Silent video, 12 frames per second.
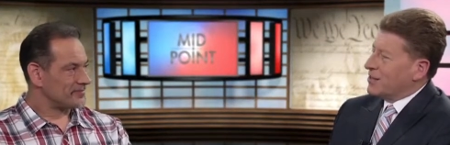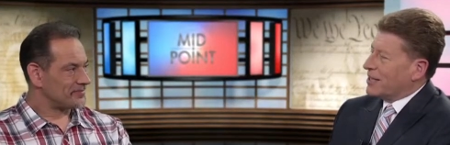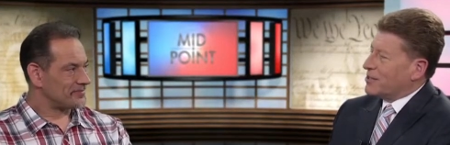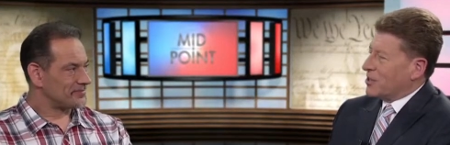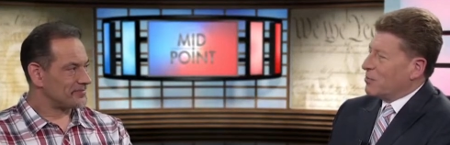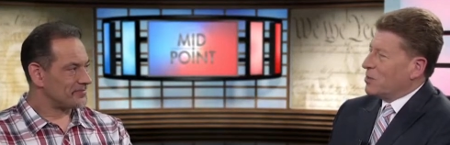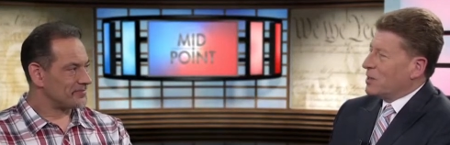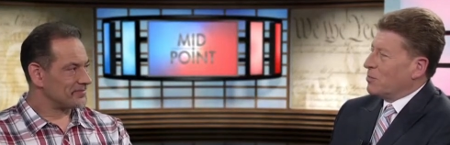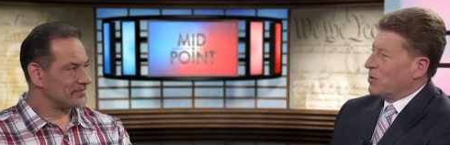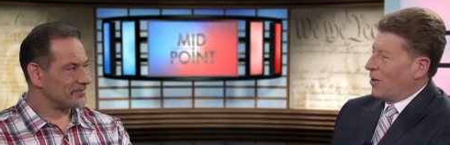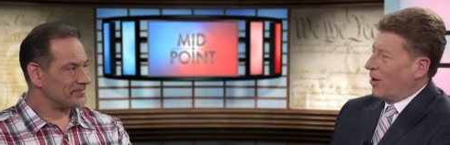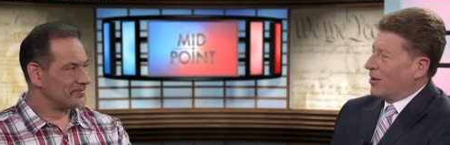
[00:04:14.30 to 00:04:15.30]
Speaker 1: that some
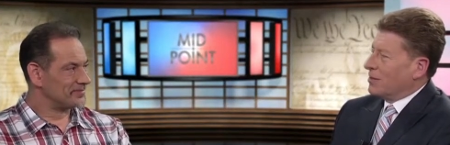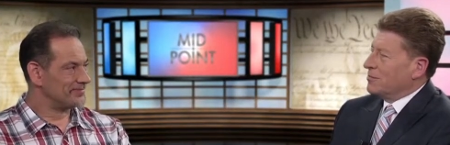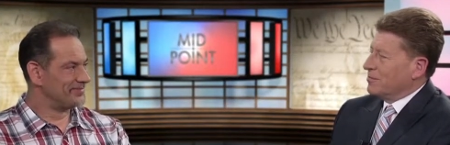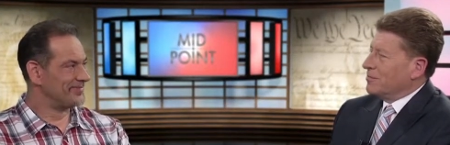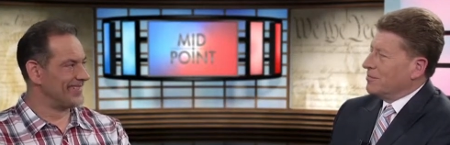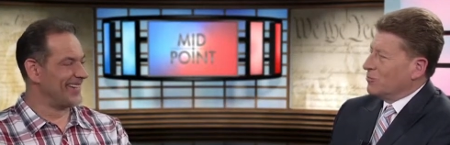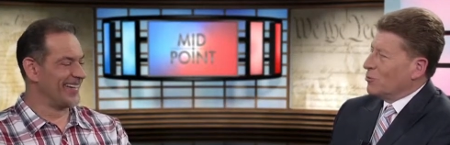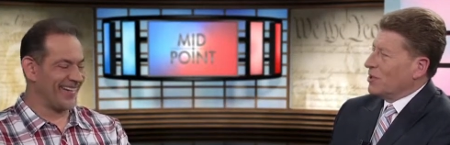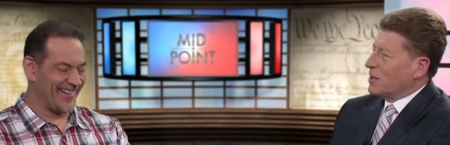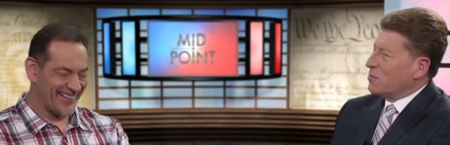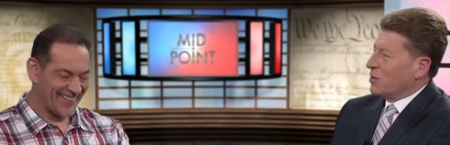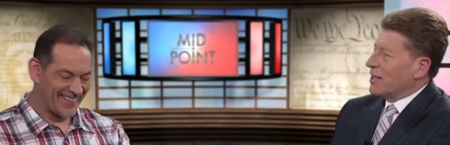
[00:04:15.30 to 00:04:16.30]
people are
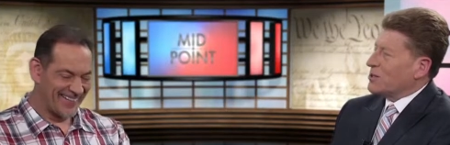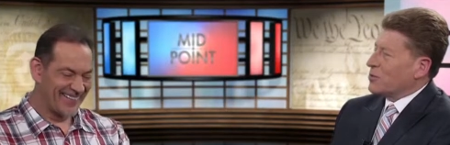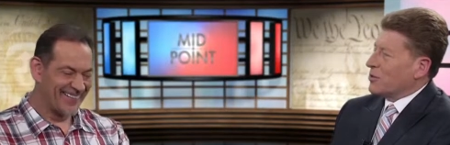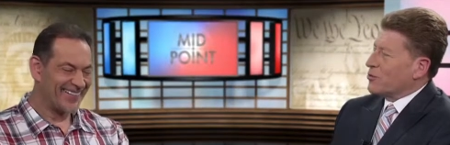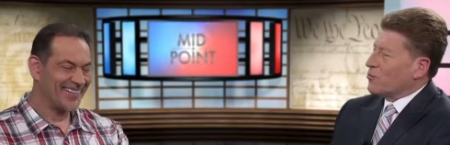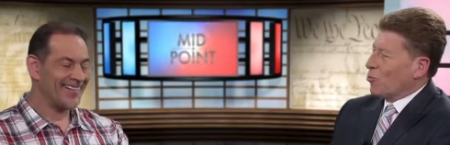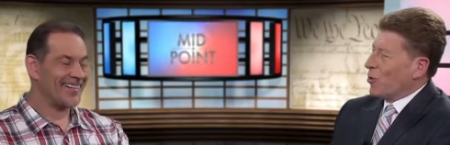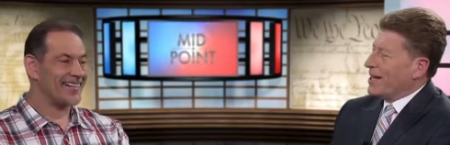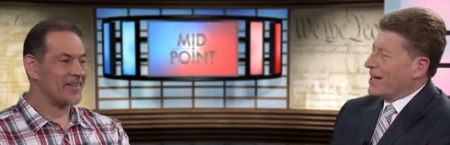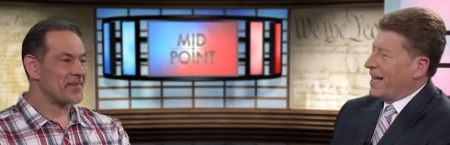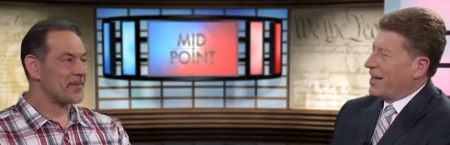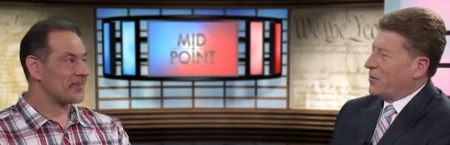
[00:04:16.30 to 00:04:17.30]
really blessed with a
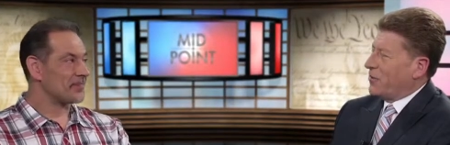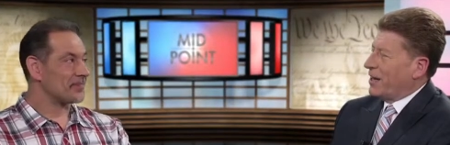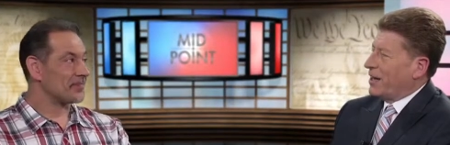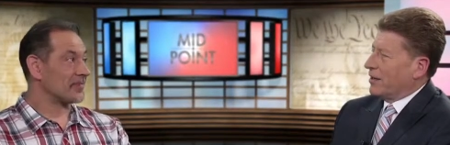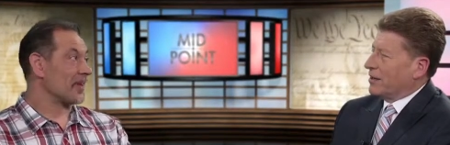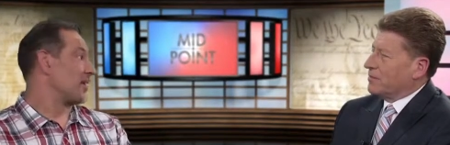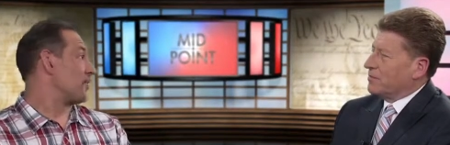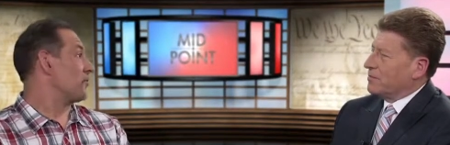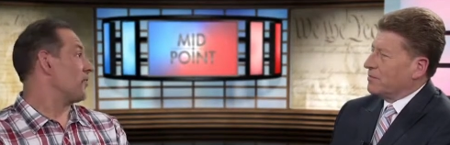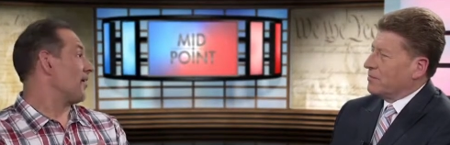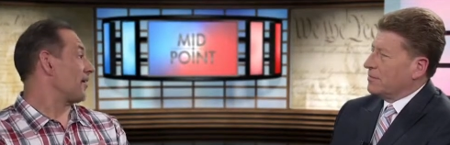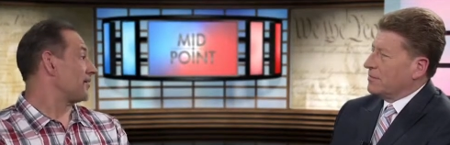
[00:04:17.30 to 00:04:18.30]
great head of hair.
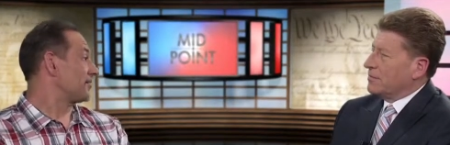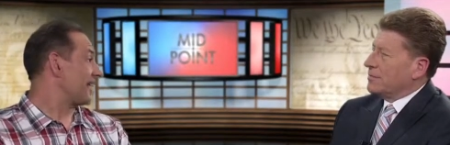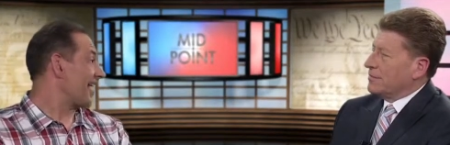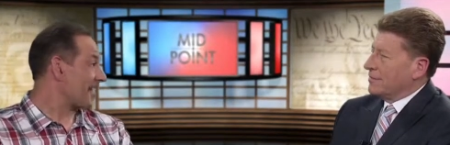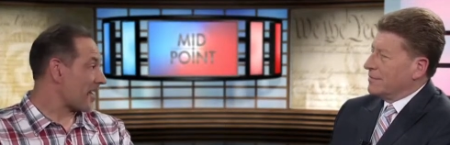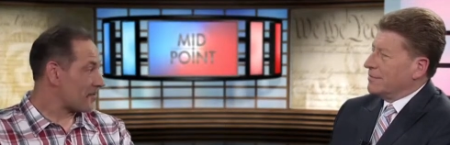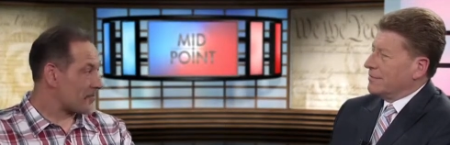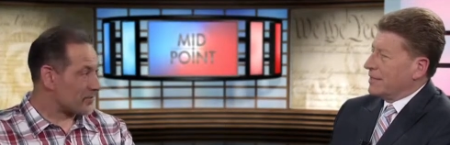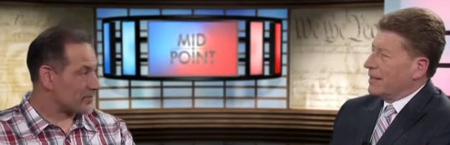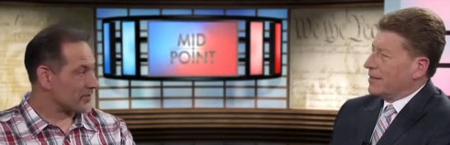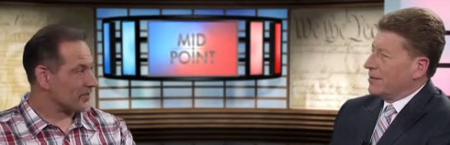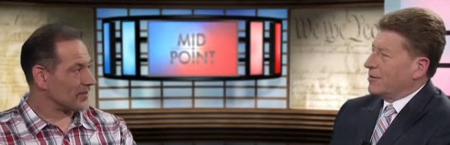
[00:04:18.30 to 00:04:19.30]
Speaker 2: You are, yeah,
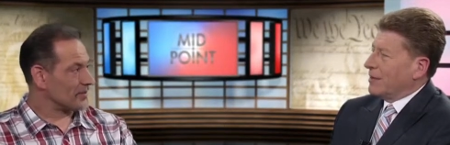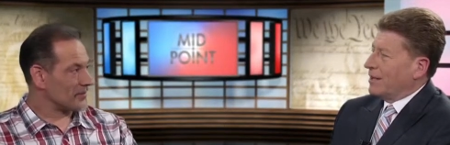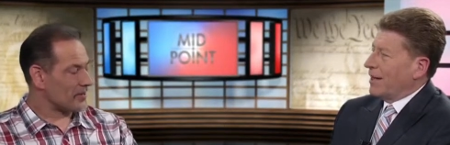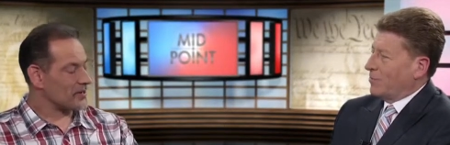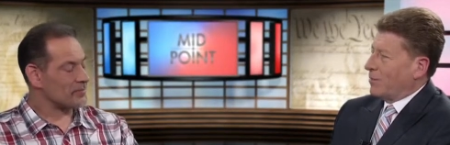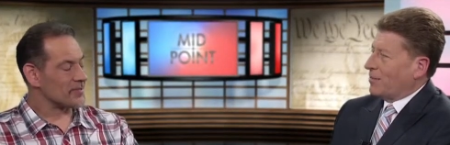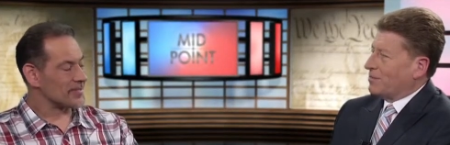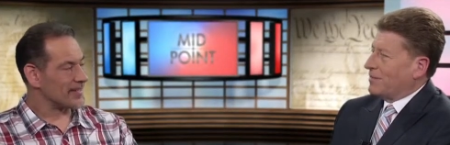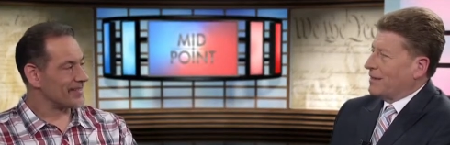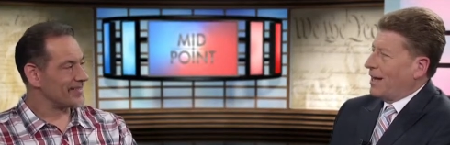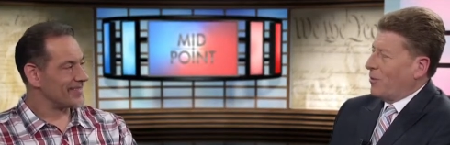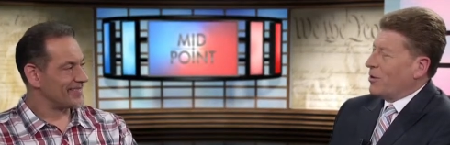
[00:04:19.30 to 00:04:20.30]
absolutely, hundred okay.
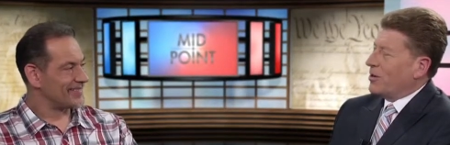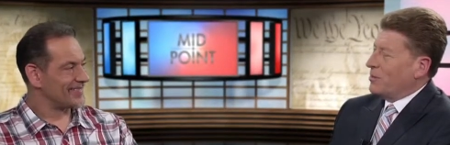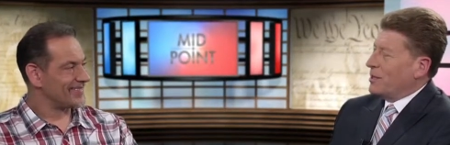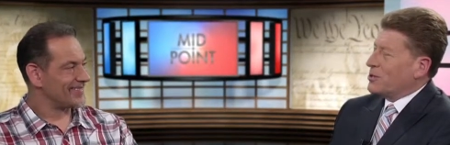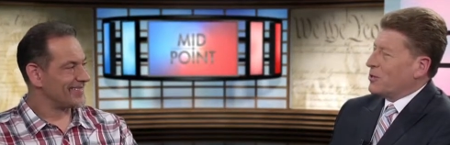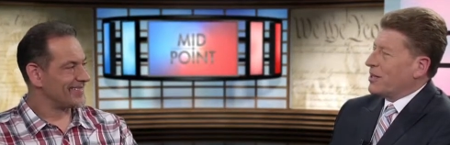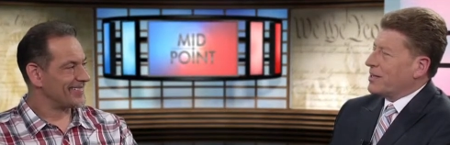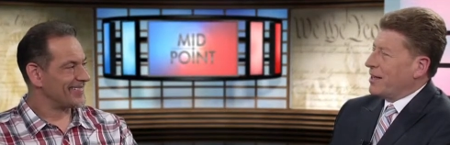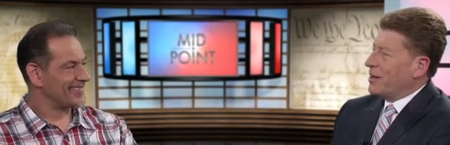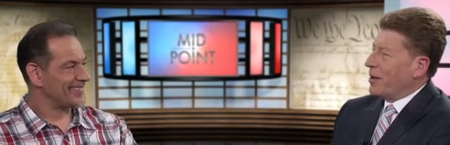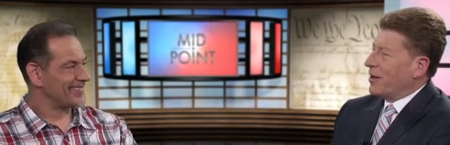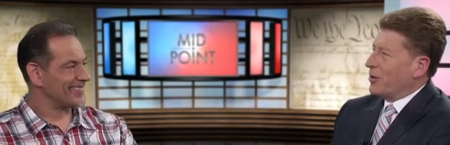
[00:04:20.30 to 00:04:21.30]
percent.
Speaker 1: I, I, wanted to make sure that
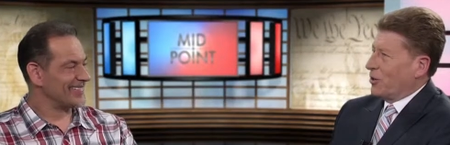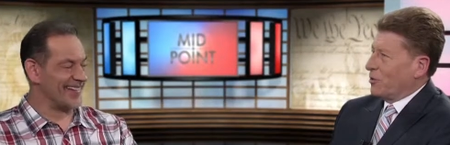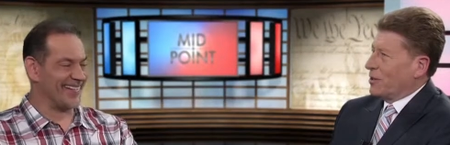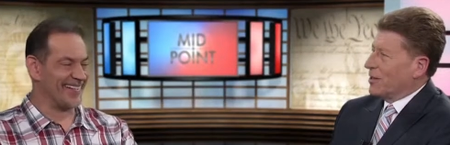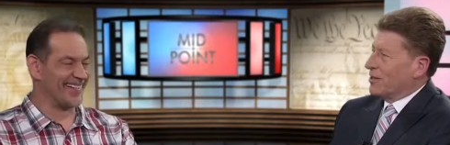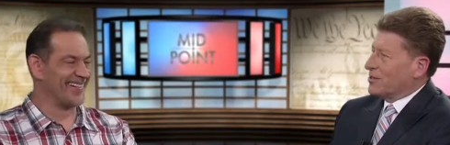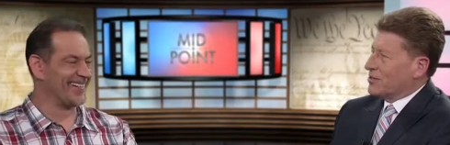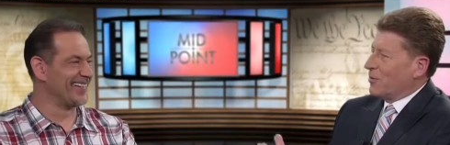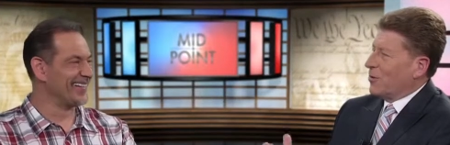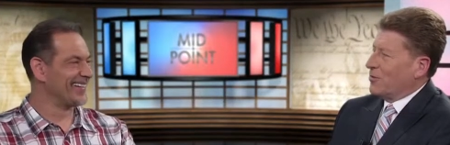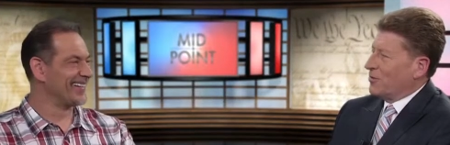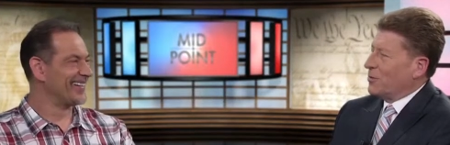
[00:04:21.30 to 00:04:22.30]
came out here because
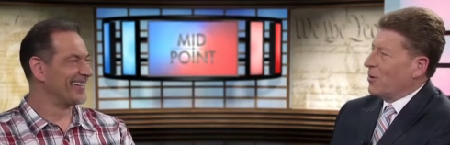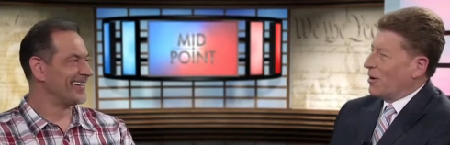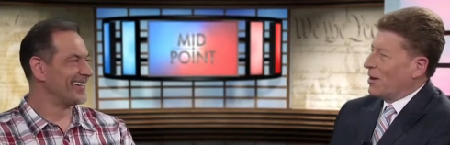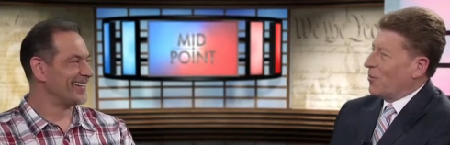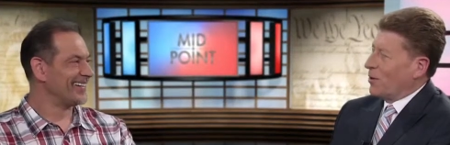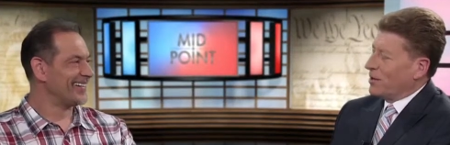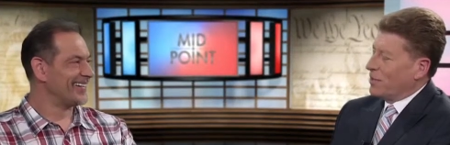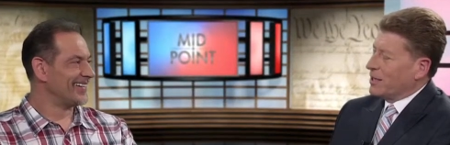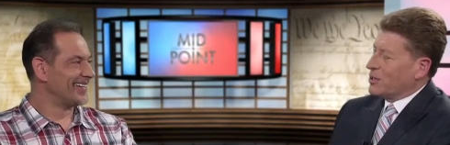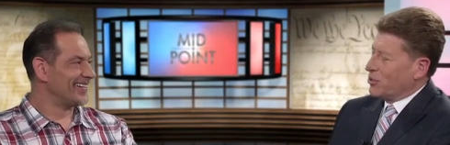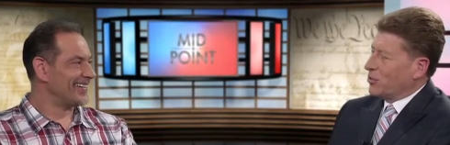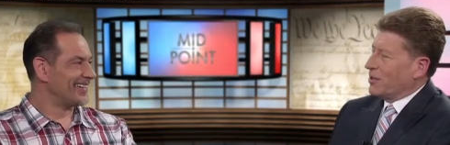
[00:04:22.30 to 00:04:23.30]
very few are, and I wanted to
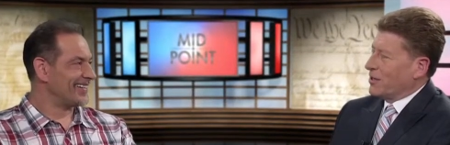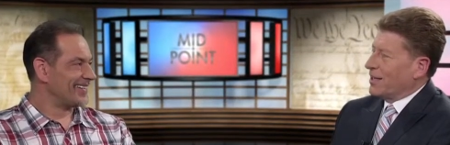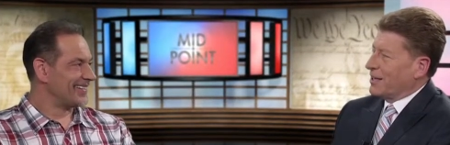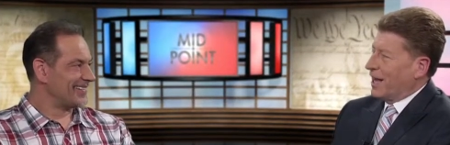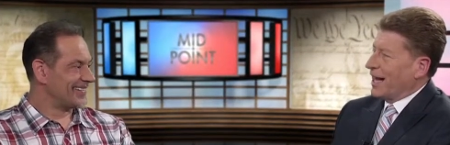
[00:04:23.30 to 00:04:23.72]
make sure that, that I